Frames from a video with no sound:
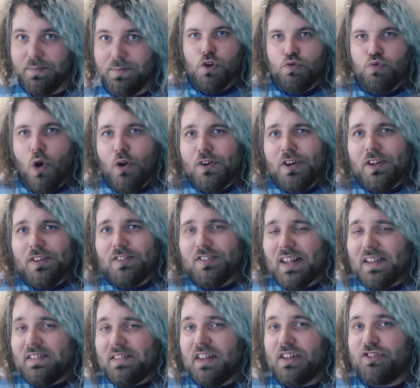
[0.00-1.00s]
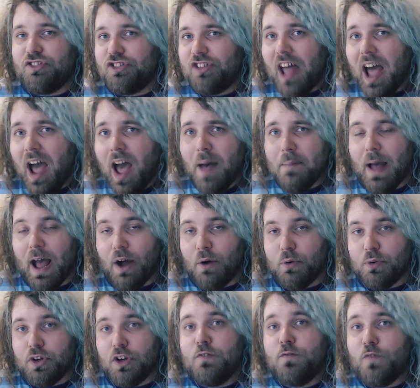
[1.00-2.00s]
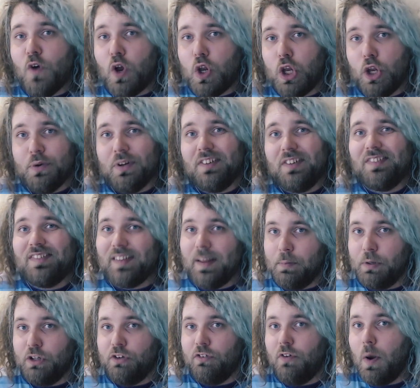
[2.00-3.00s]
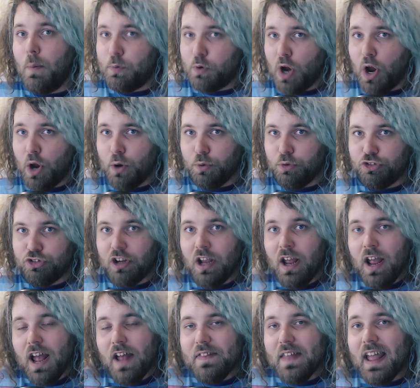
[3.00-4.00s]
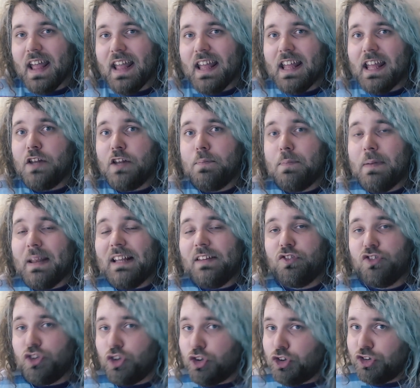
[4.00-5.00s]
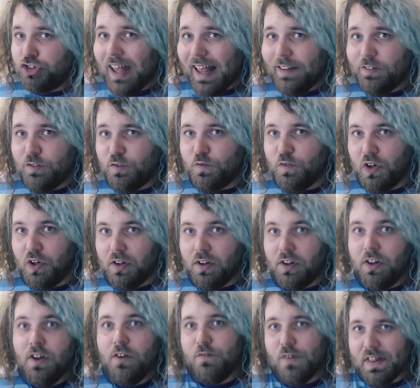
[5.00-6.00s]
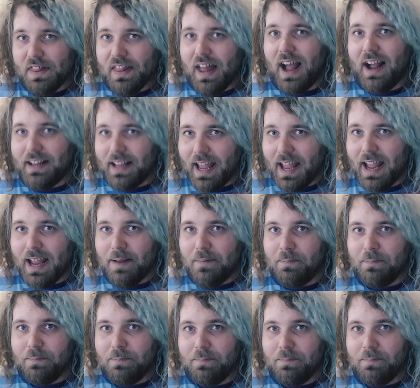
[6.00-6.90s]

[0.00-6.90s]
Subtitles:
Rod has said that Starbound had followed a similar approach, and that it had been successful for that game.